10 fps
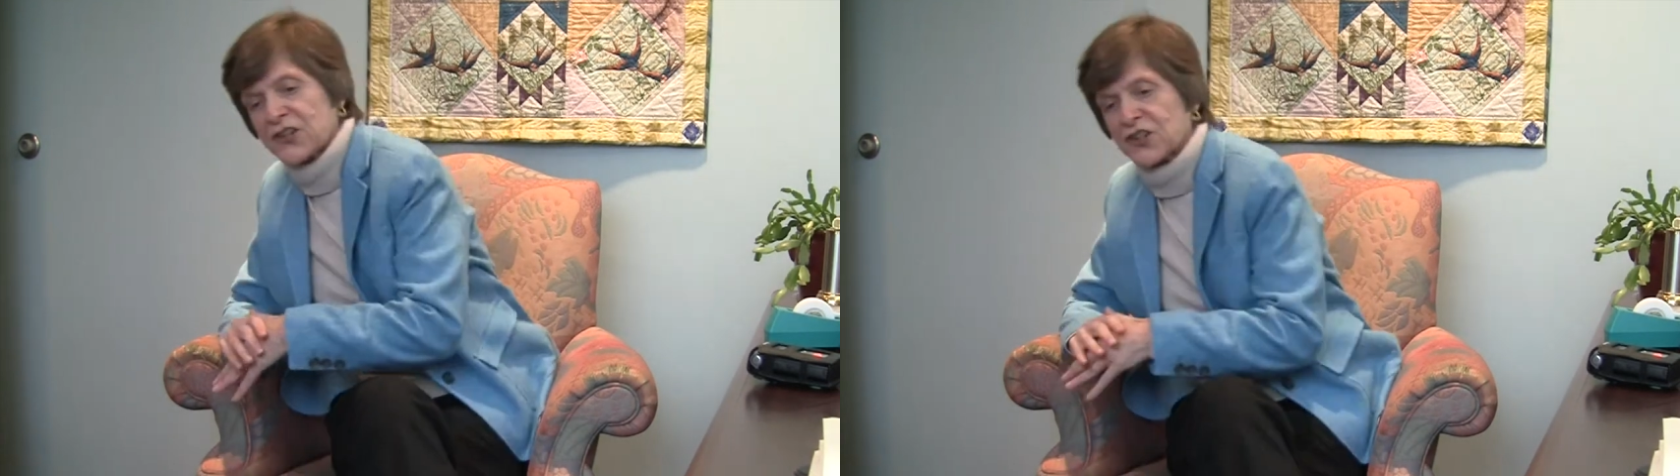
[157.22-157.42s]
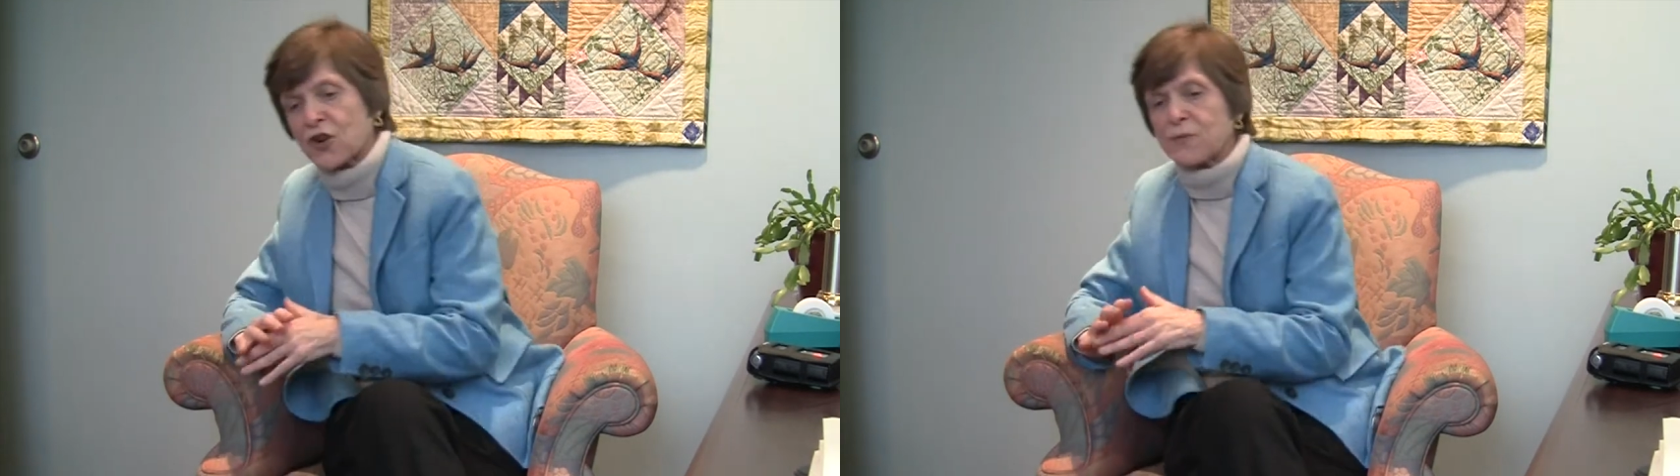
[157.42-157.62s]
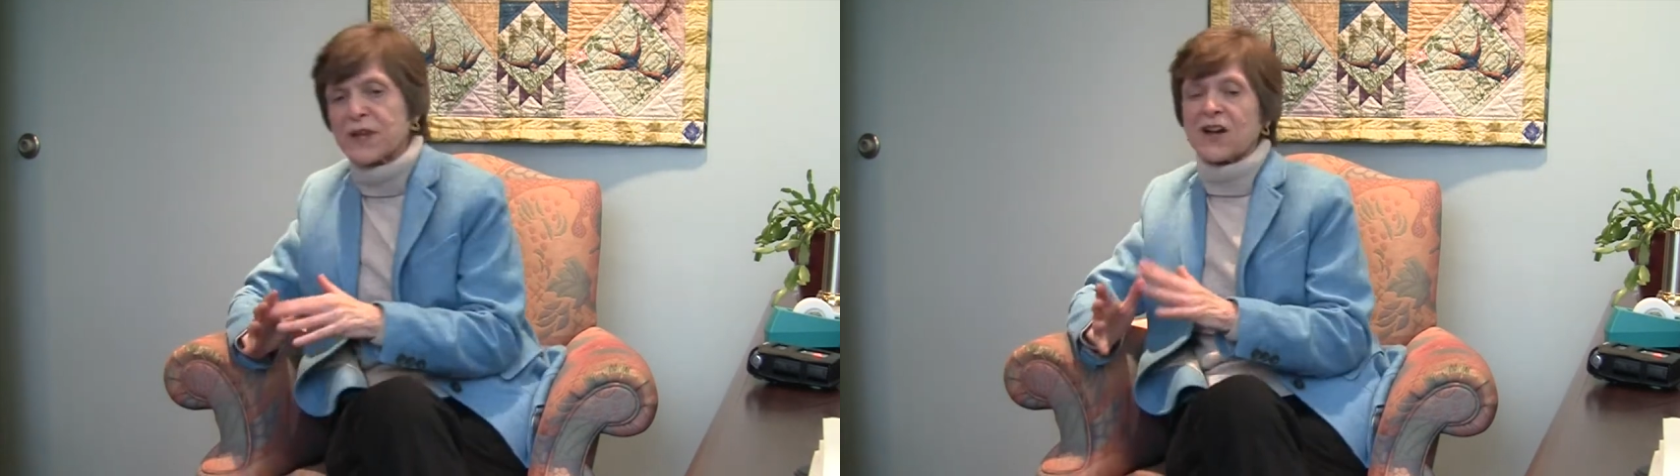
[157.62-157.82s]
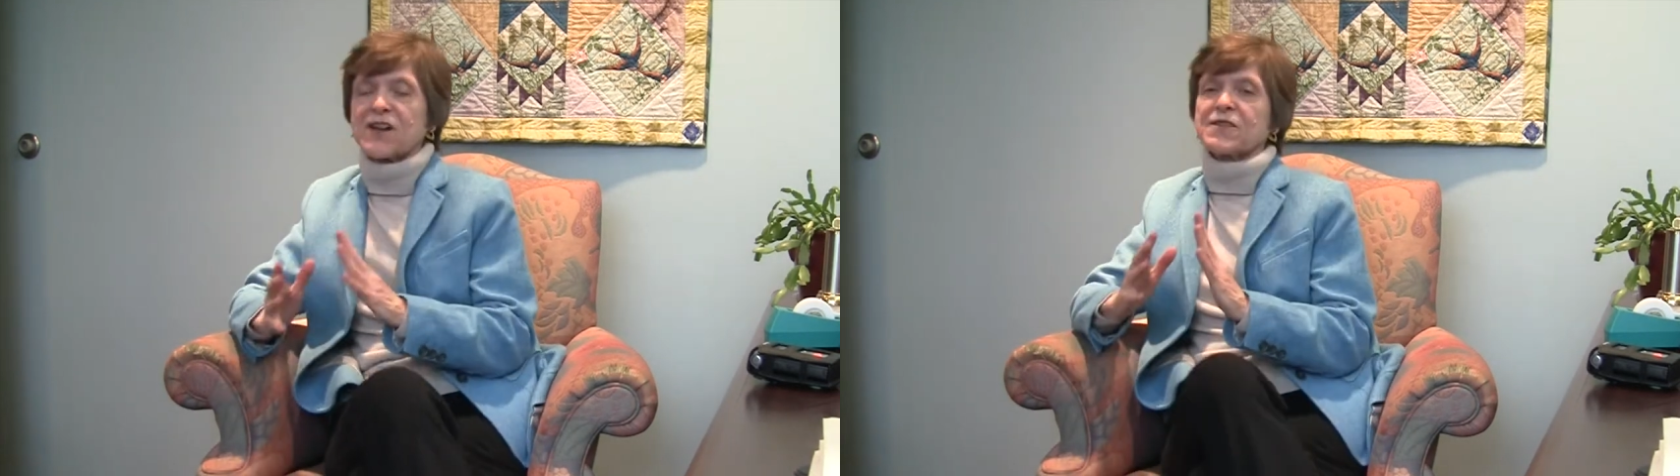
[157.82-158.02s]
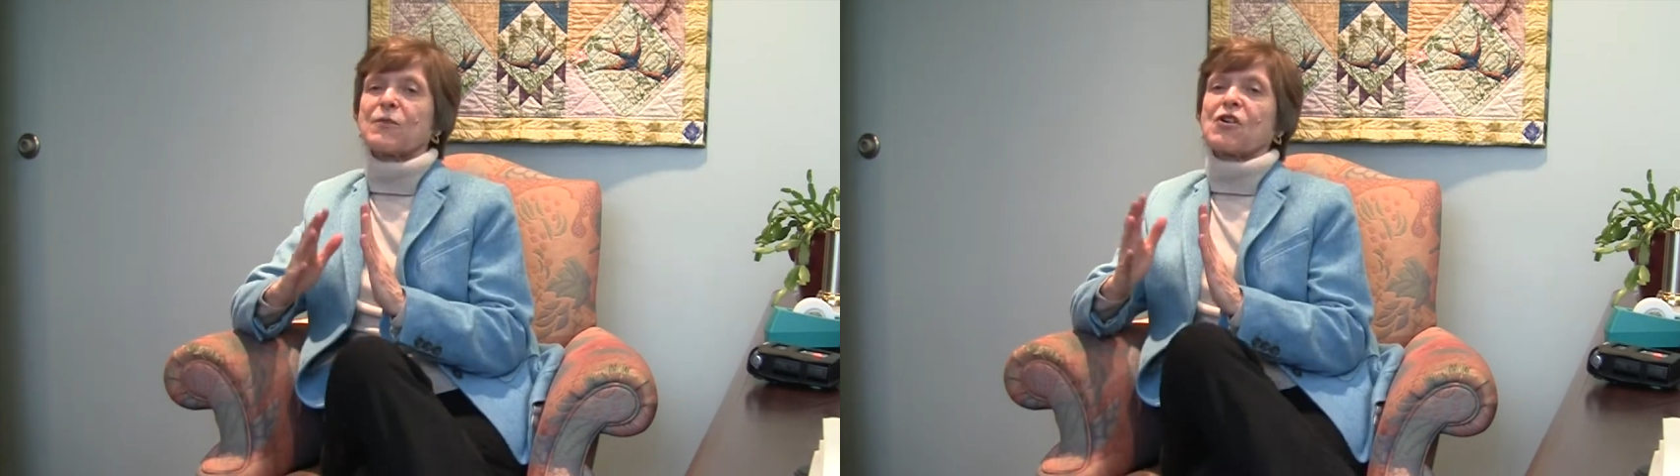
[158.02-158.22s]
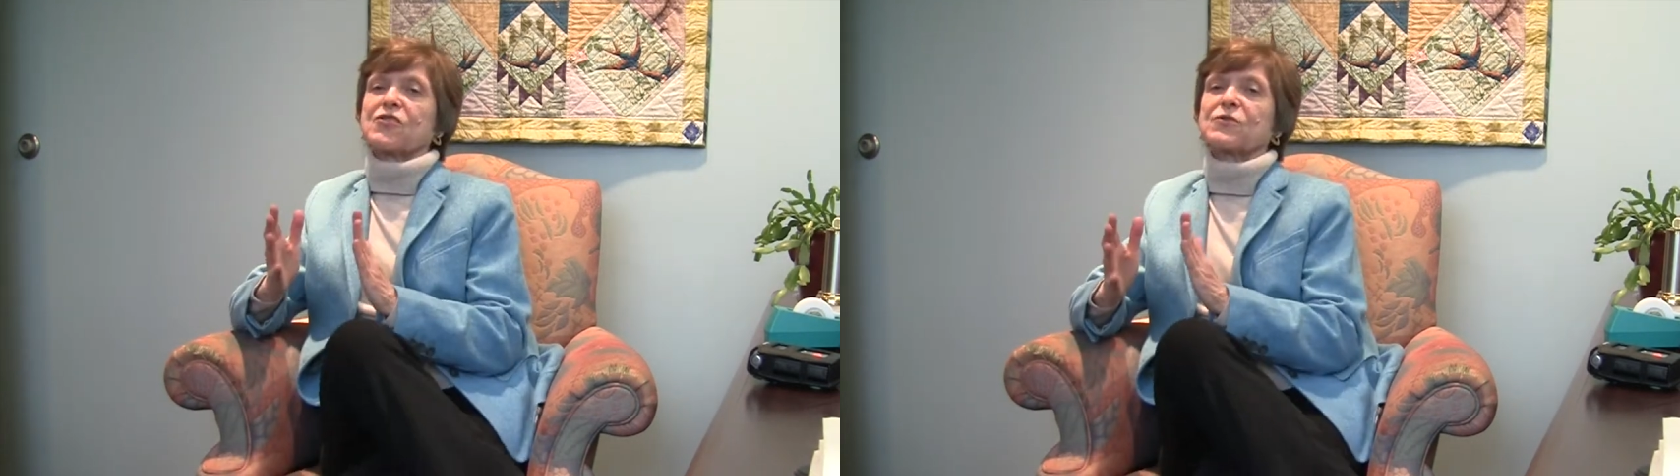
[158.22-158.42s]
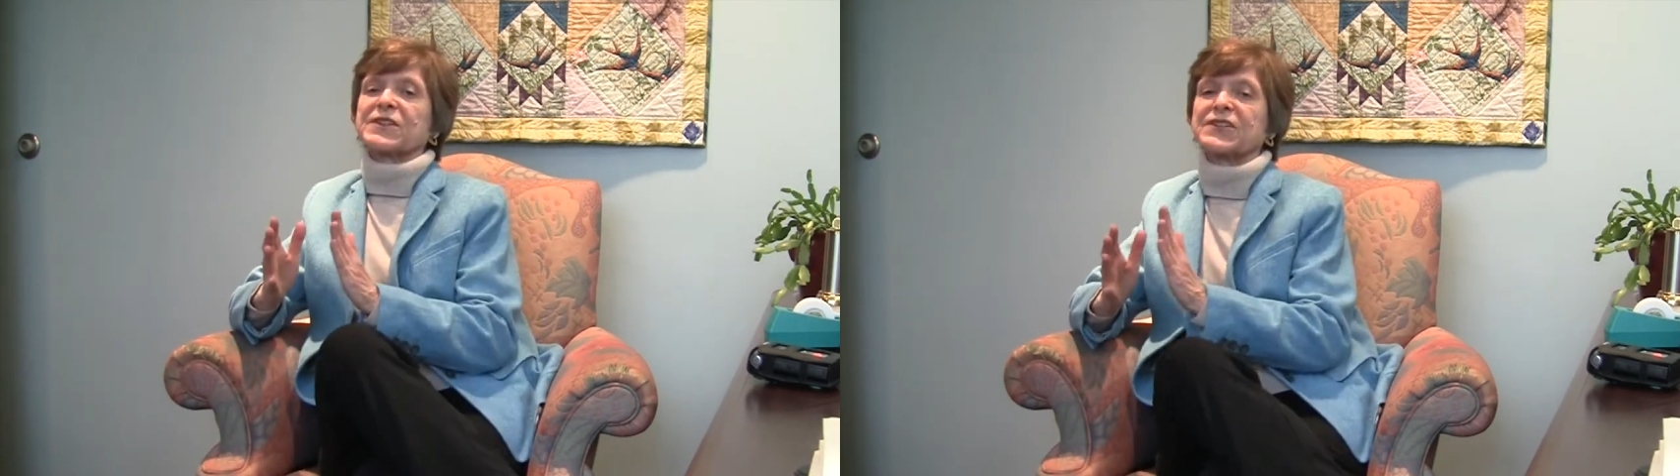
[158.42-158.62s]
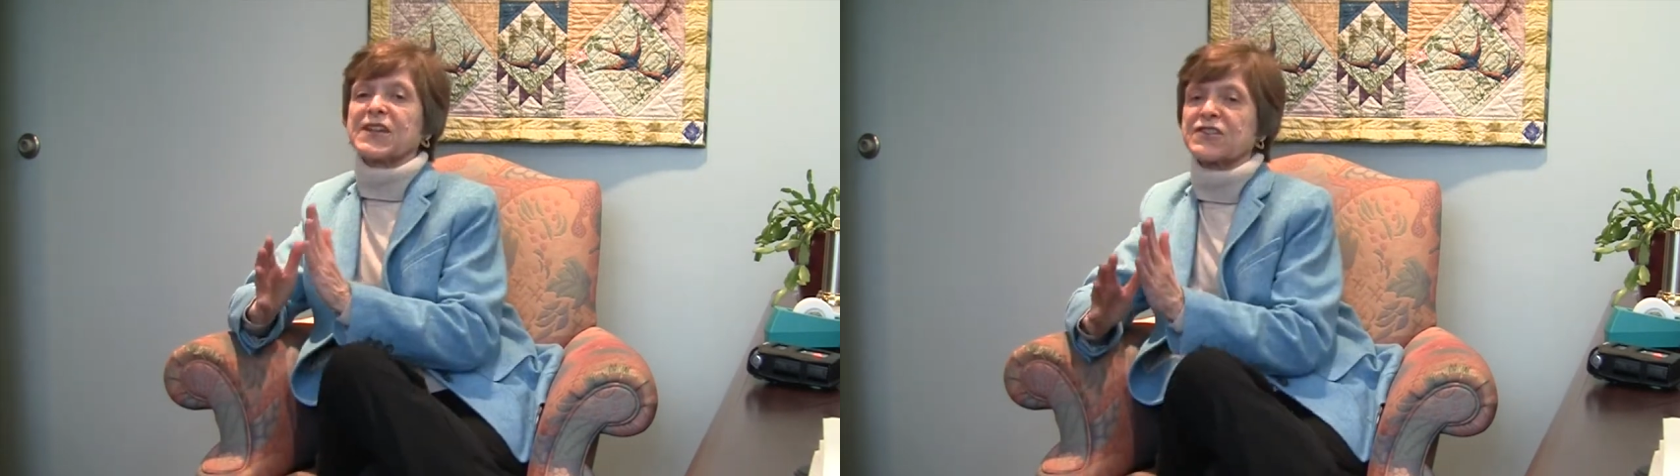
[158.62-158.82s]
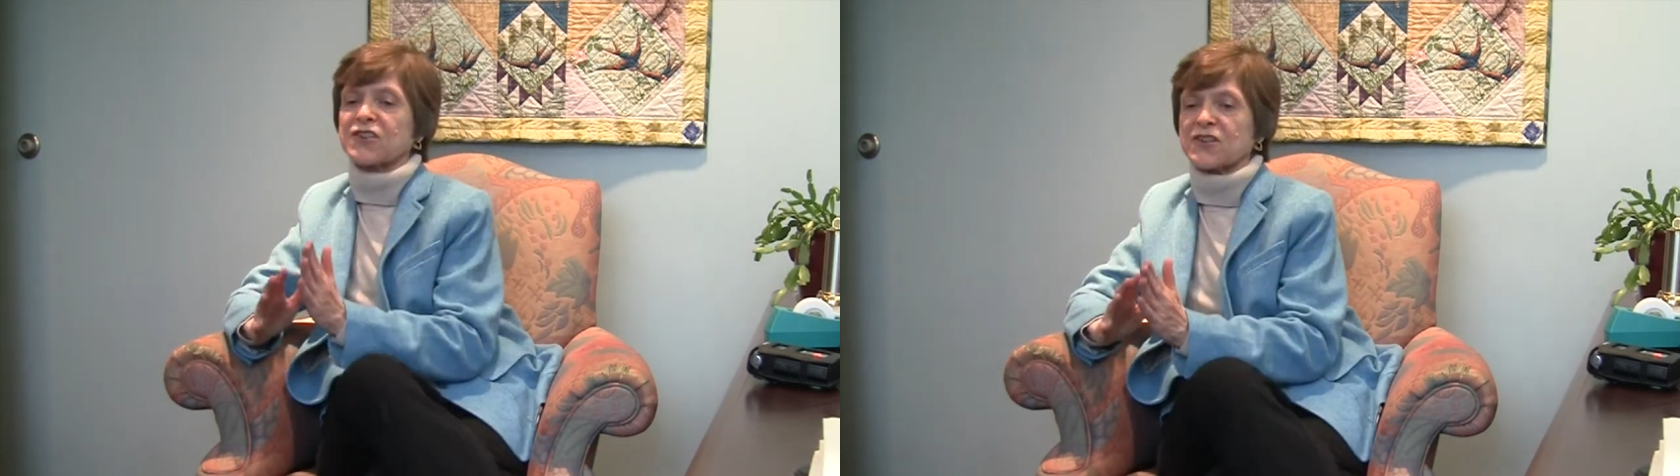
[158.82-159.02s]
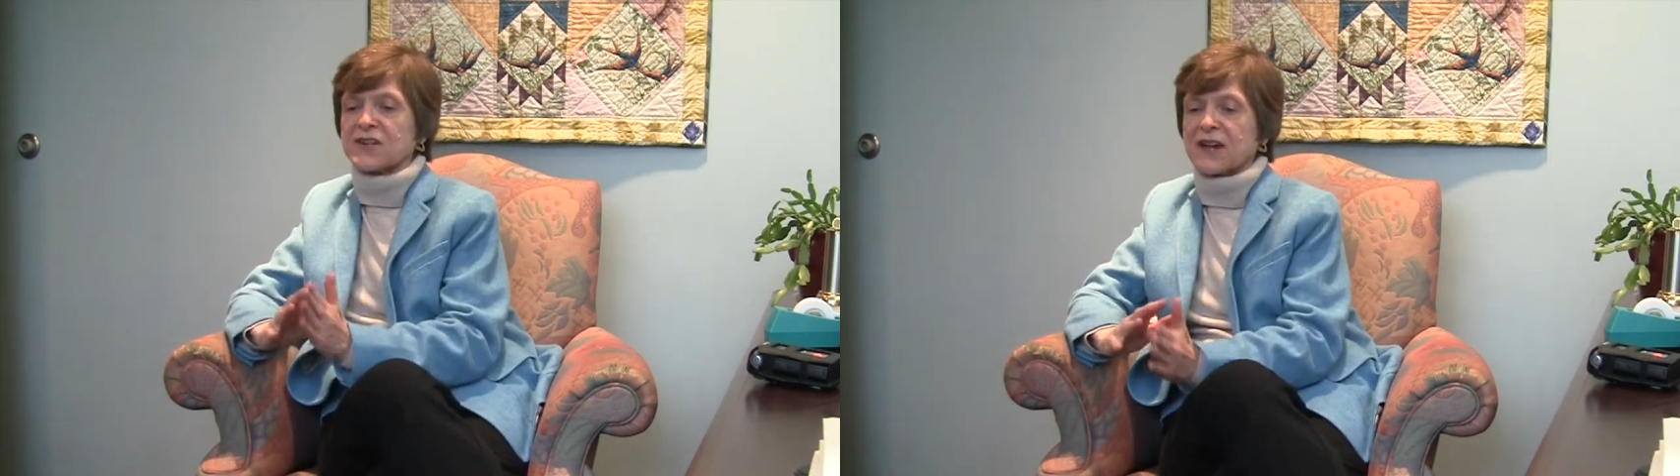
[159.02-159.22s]
to go beyond the Baldwin
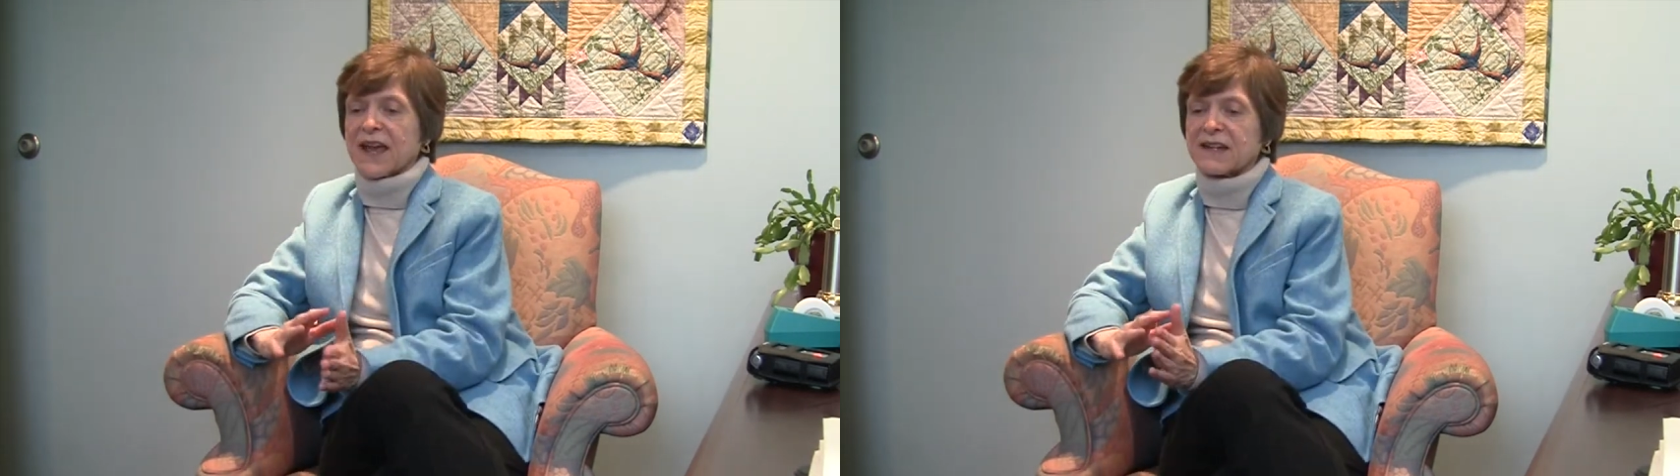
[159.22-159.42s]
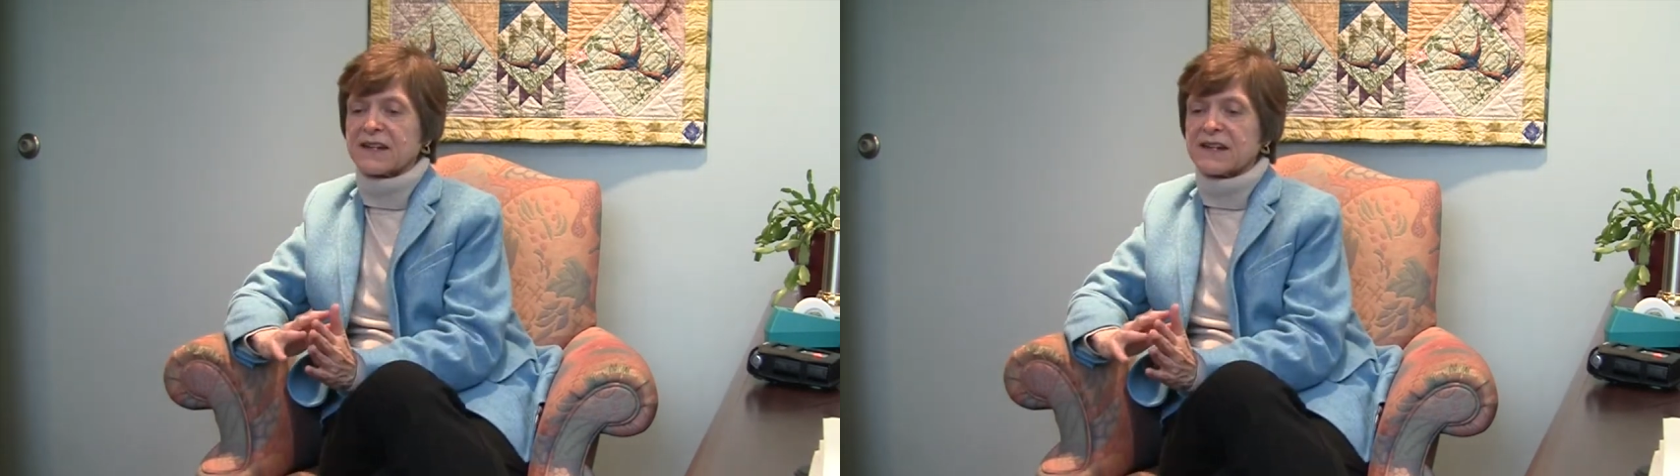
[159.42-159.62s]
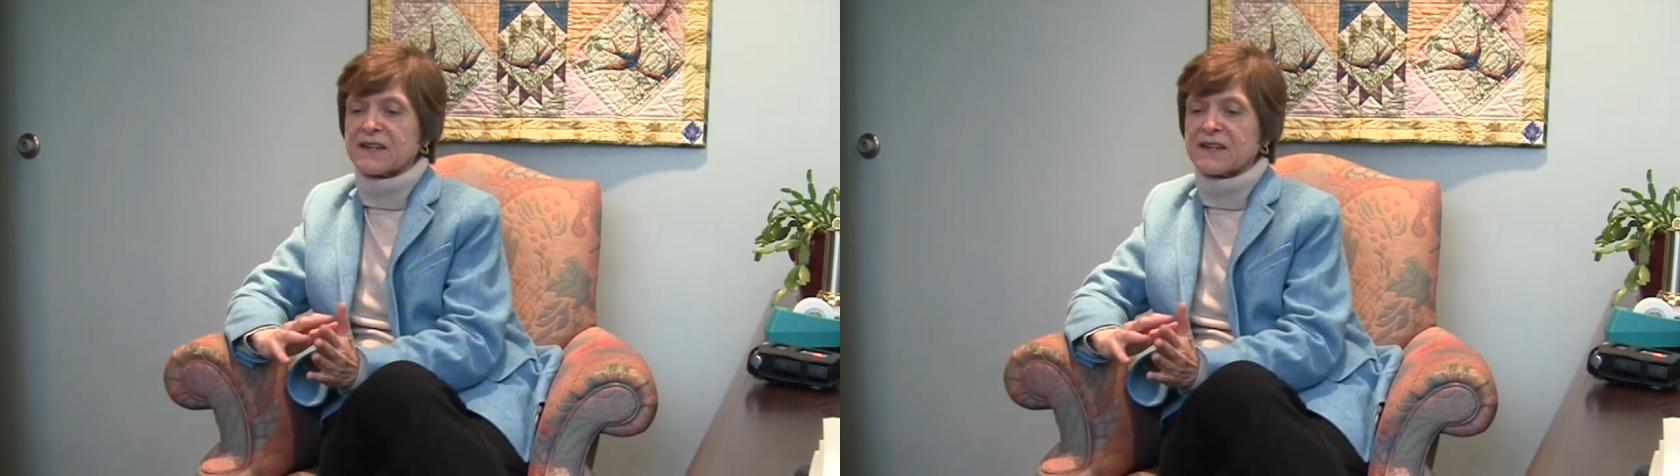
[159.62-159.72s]
Center and